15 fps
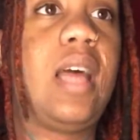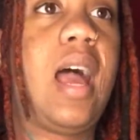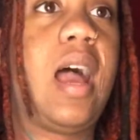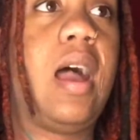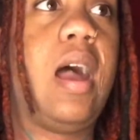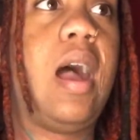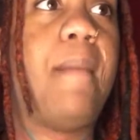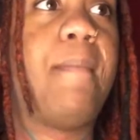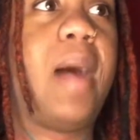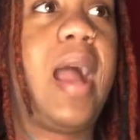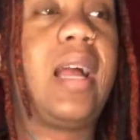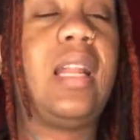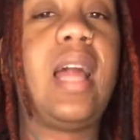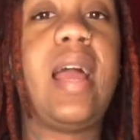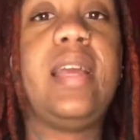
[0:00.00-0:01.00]
my
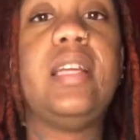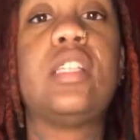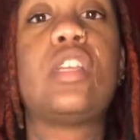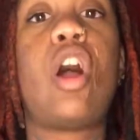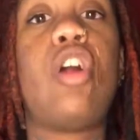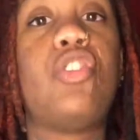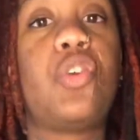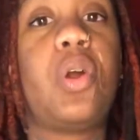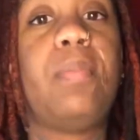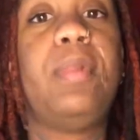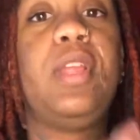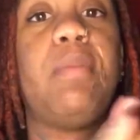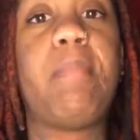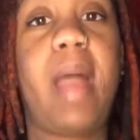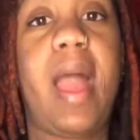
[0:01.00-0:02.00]
clients are normally
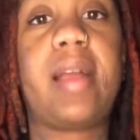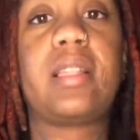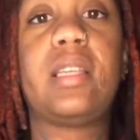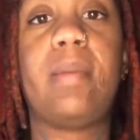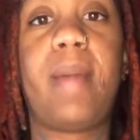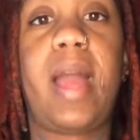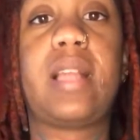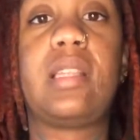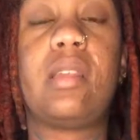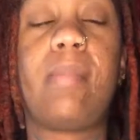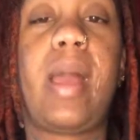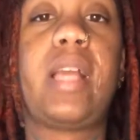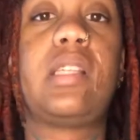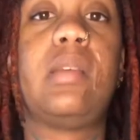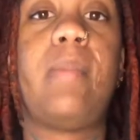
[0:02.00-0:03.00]
back to back to back to back.